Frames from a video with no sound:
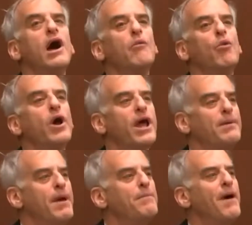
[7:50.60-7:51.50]
what
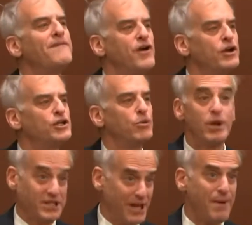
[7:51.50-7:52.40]
I meant by function,
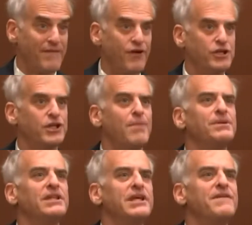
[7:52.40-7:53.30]
what I said by function, I
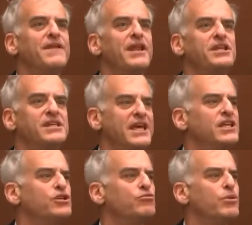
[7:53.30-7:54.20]
believe that his
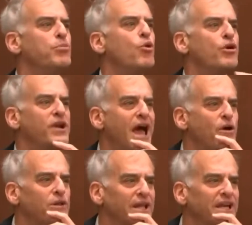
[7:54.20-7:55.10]
agent reported
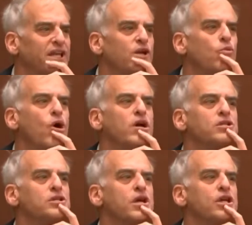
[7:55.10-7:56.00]
how late he
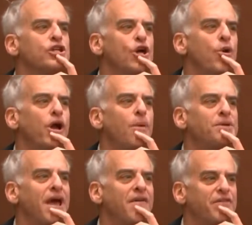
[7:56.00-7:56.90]
was showing up
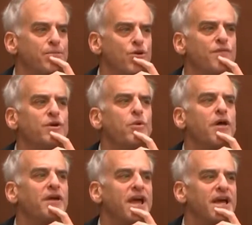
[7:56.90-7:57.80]
to every movie
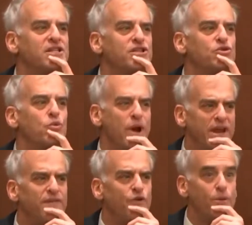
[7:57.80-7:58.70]
while the cast is
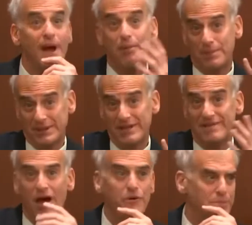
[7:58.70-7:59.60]
waiting for him. I
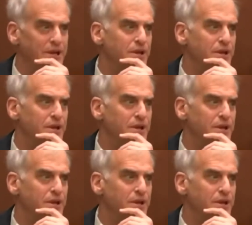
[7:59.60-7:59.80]
believe that would be an